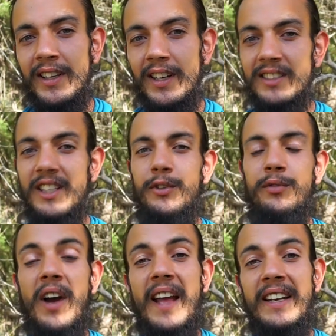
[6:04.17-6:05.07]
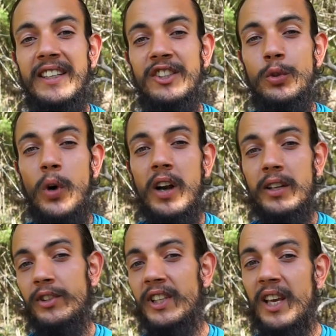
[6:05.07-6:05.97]
Like I said, if you're finding it too hard,
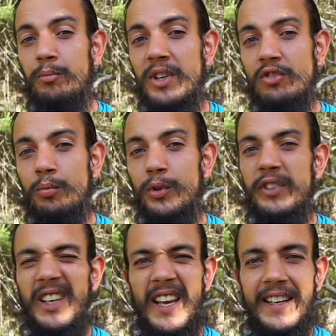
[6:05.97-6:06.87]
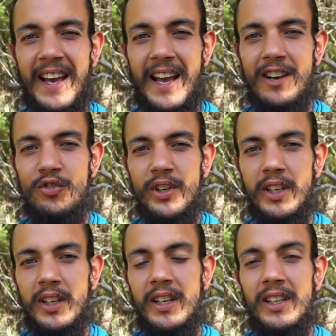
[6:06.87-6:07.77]
if you're getting miserable, if you're getting angry,
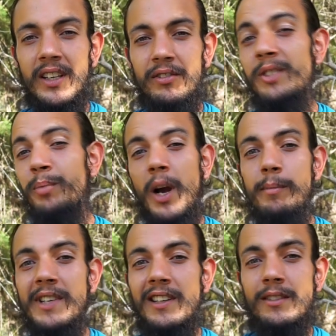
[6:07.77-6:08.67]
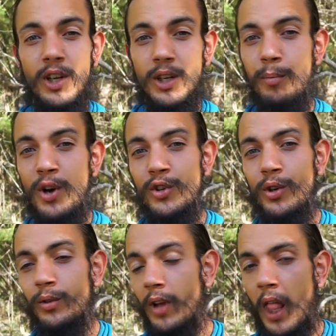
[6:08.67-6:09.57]
if it's becoming an
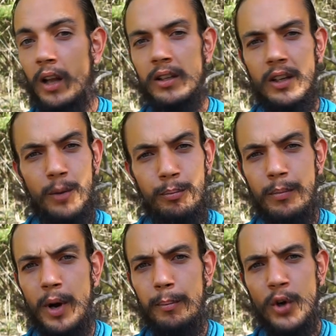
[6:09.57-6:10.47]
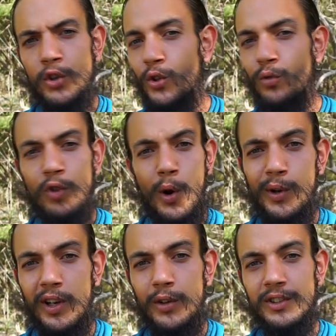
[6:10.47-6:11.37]
emotional roller
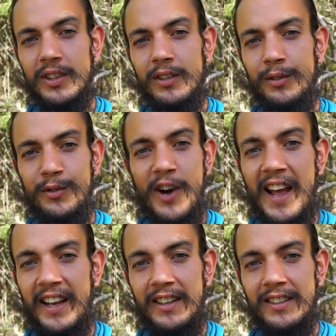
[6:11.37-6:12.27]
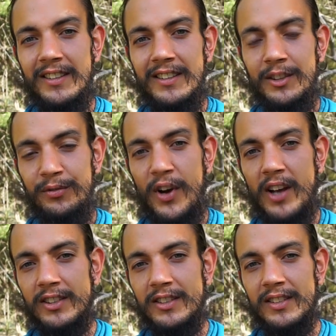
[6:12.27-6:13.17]
coaster of a ride to
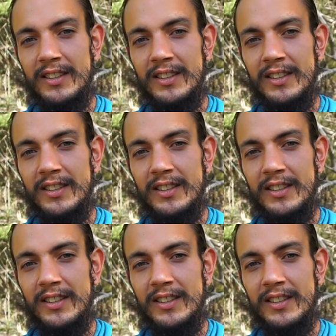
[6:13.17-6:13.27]
fast,